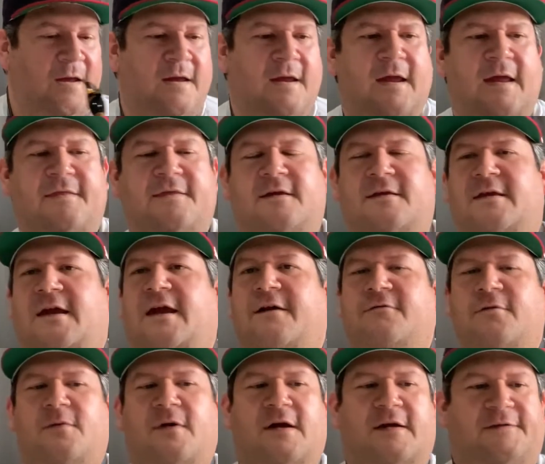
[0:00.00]
And then
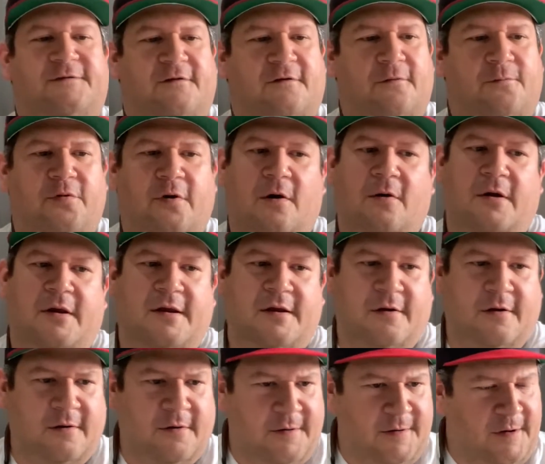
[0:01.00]
everybody's favorite part right
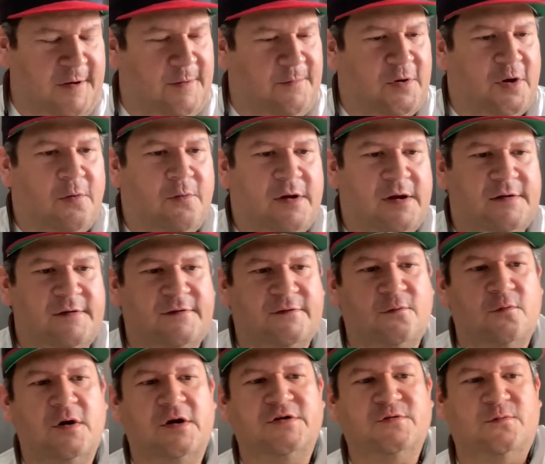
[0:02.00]
here, going into
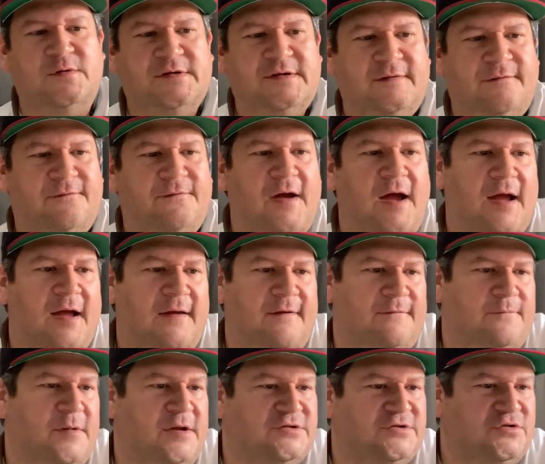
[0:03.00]
square 25,
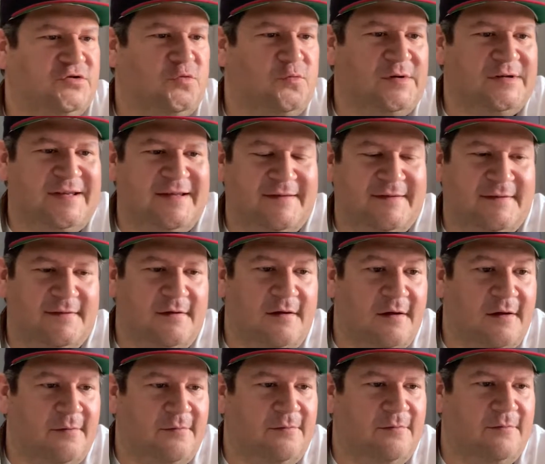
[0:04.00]

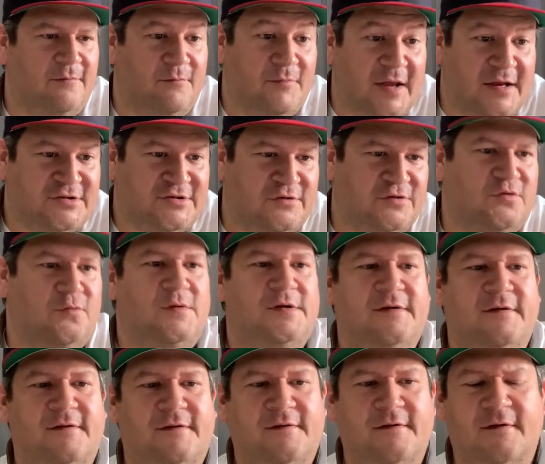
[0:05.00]
measure
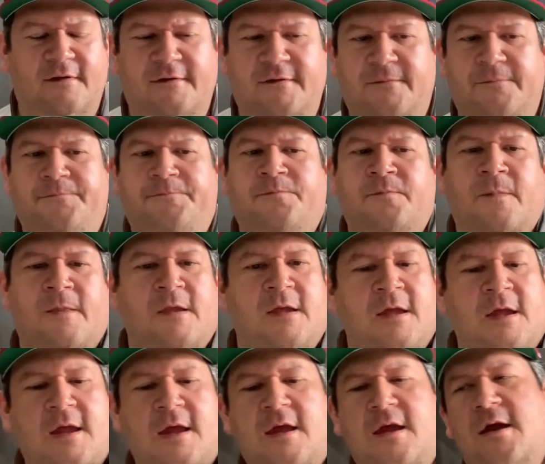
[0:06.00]
26.
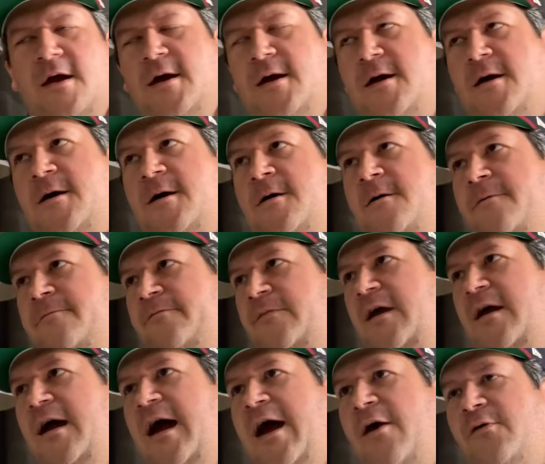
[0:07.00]

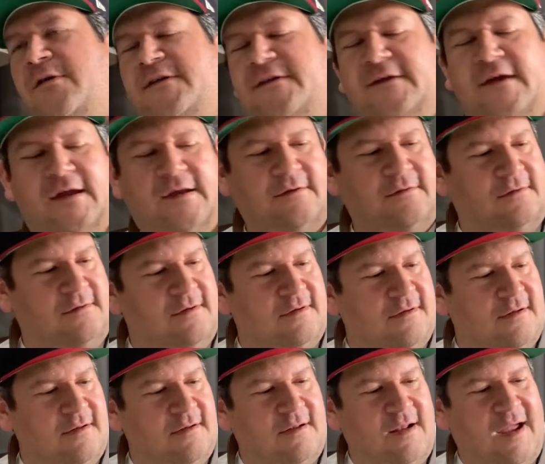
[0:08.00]
I would say
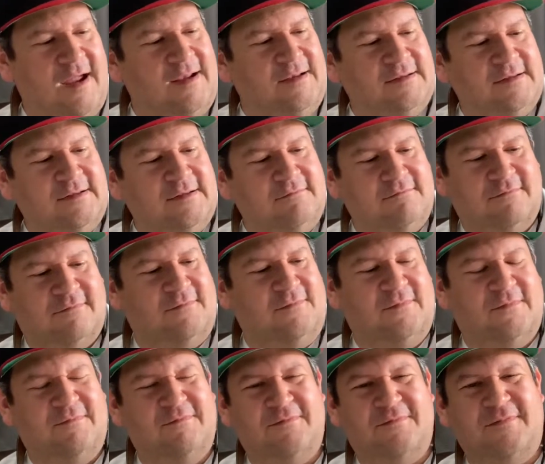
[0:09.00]
9
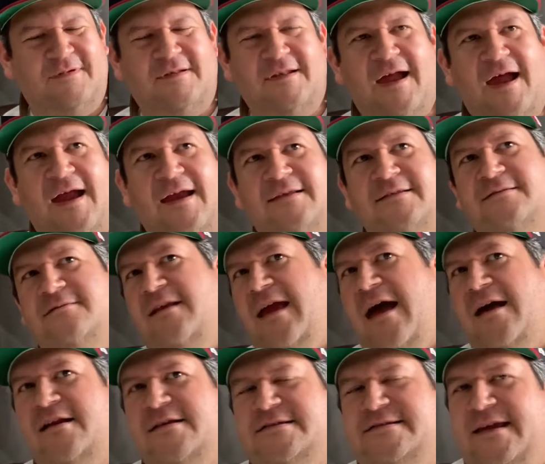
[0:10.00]

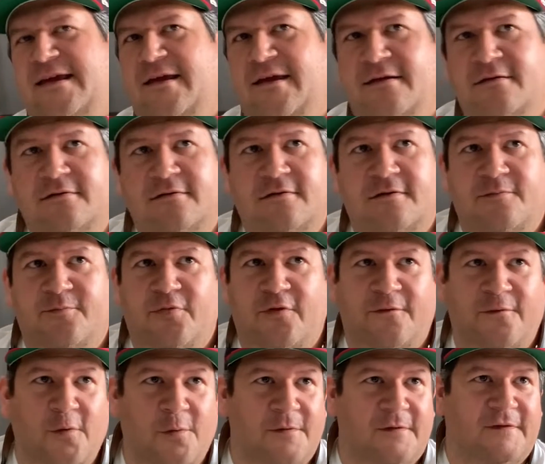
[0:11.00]
out of 10
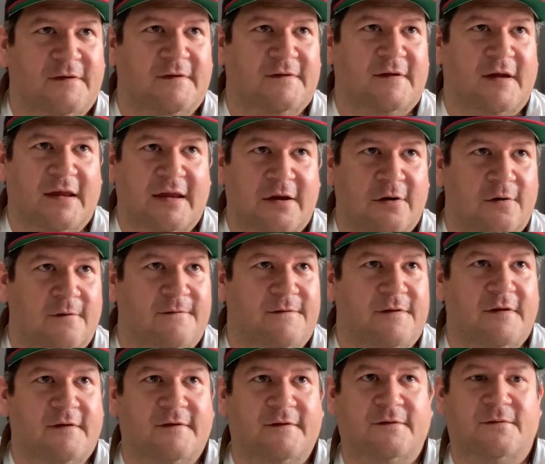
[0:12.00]
performances I hear of
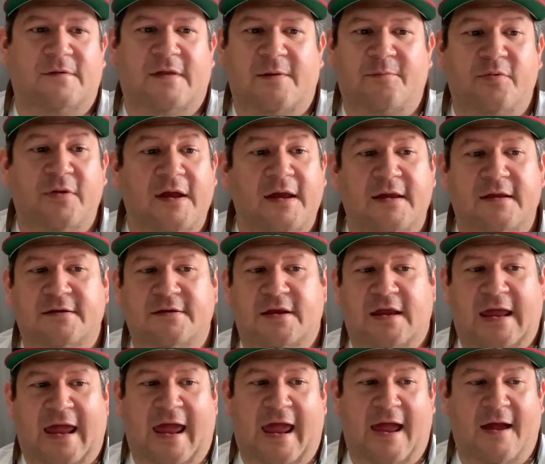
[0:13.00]
this, they play
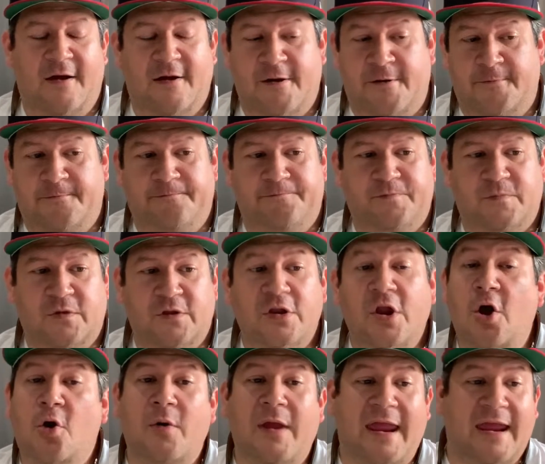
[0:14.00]

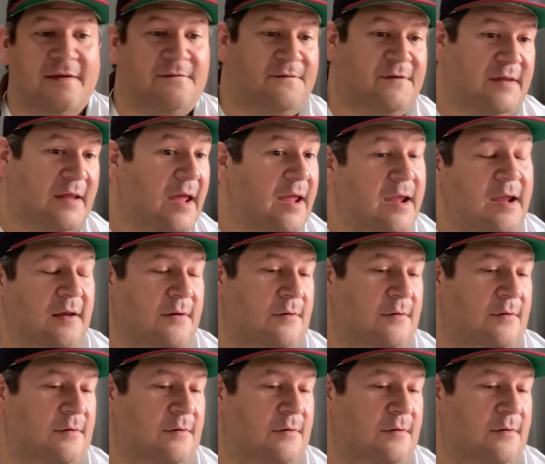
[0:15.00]
no 8 VA.